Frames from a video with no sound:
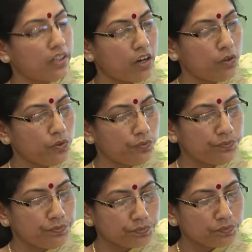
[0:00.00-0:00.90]
down
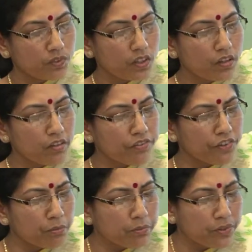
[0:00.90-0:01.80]

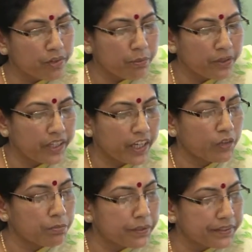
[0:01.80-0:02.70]
from
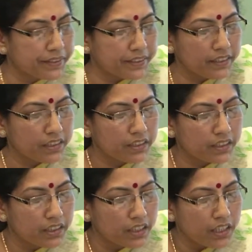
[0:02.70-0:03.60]
3.8%
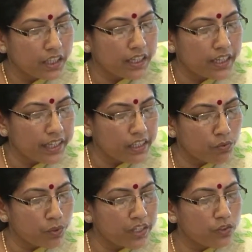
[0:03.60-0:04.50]
in
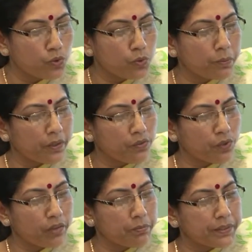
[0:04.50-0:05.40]
91 to 2.1%,
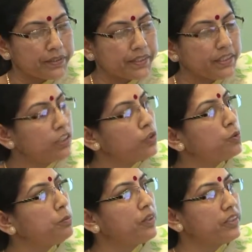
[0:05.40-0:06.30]

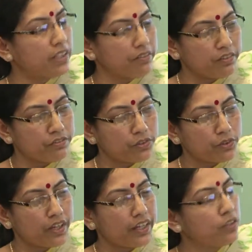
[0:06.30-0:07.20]

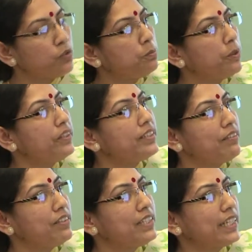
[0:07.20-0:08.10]
2.74 and
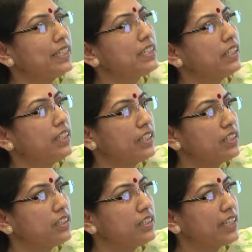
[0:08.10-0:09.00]
2.76. It has
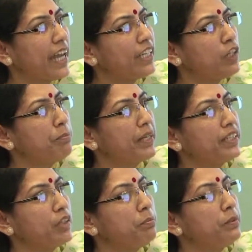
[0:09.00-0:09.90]
slightly
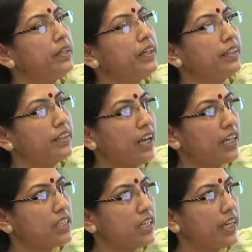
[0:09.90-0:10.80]
picked up in the
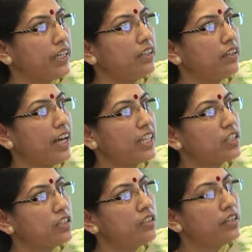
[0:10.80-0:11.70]
last decade, in the
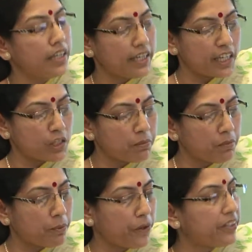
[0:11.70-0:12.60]
last decimal
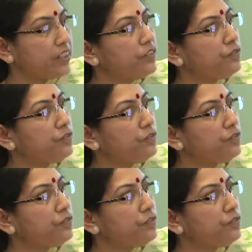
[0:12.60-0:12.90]
point.